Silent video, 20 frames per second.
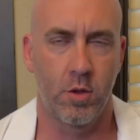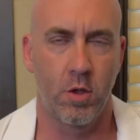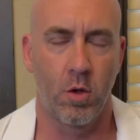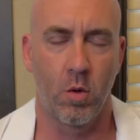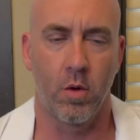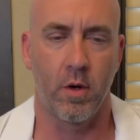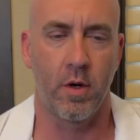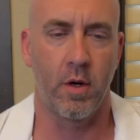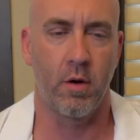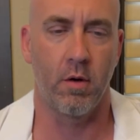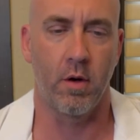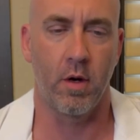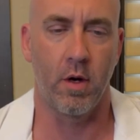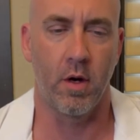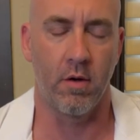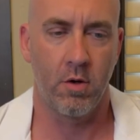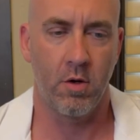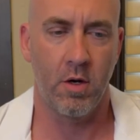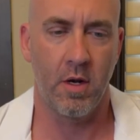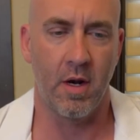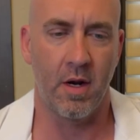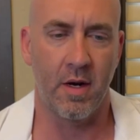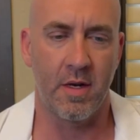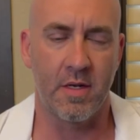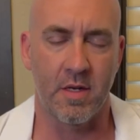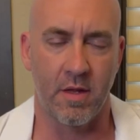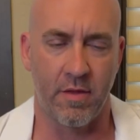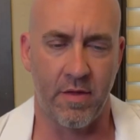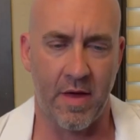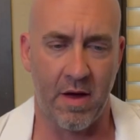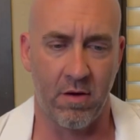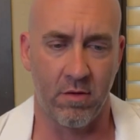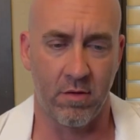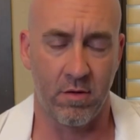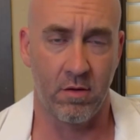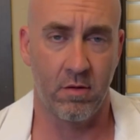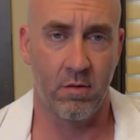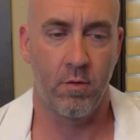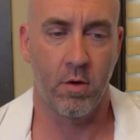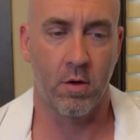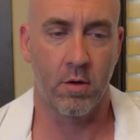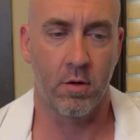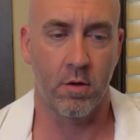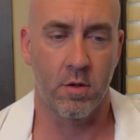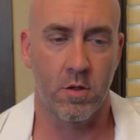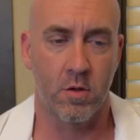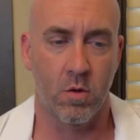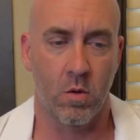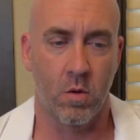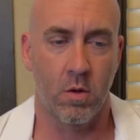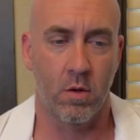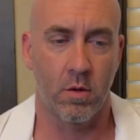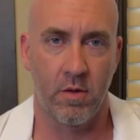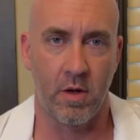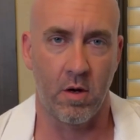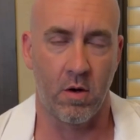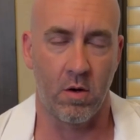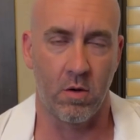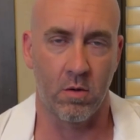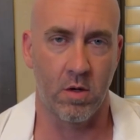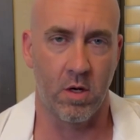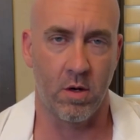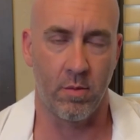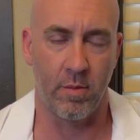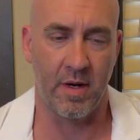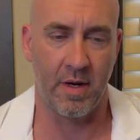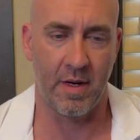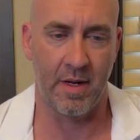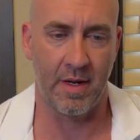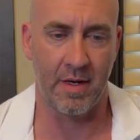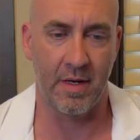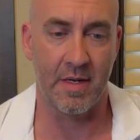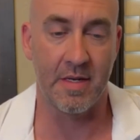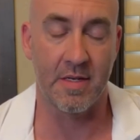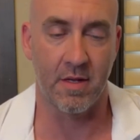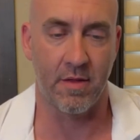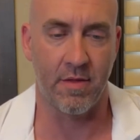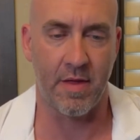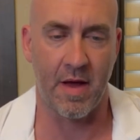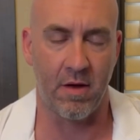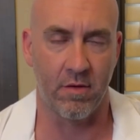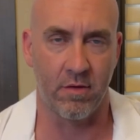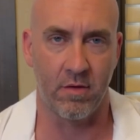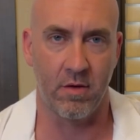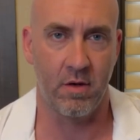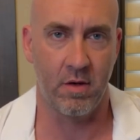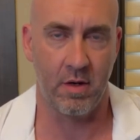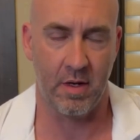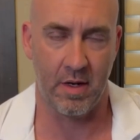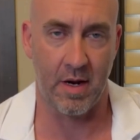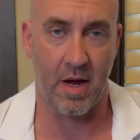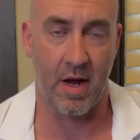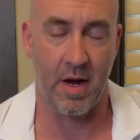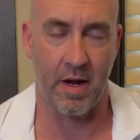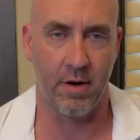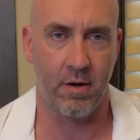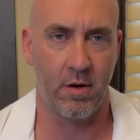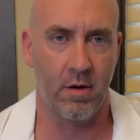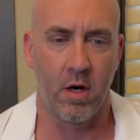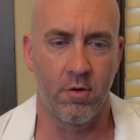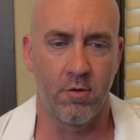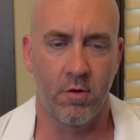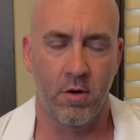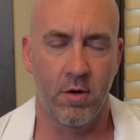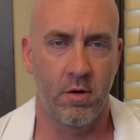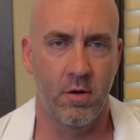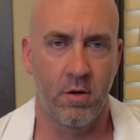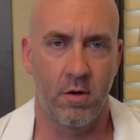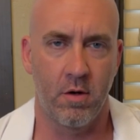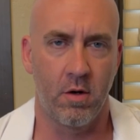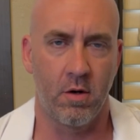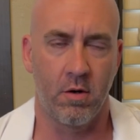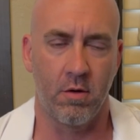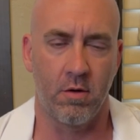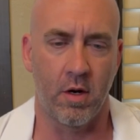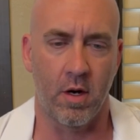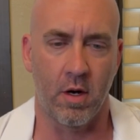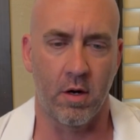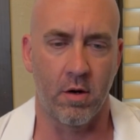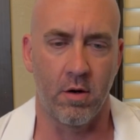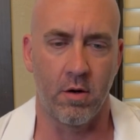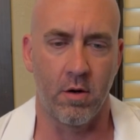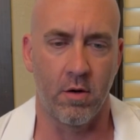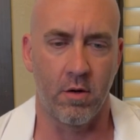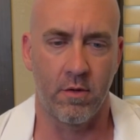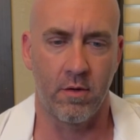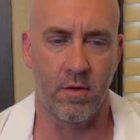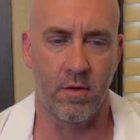nowhere near enough. You need at least 1,000. If you go to the store, they all come in at least 1,000 and higher. 100, you're not going to notice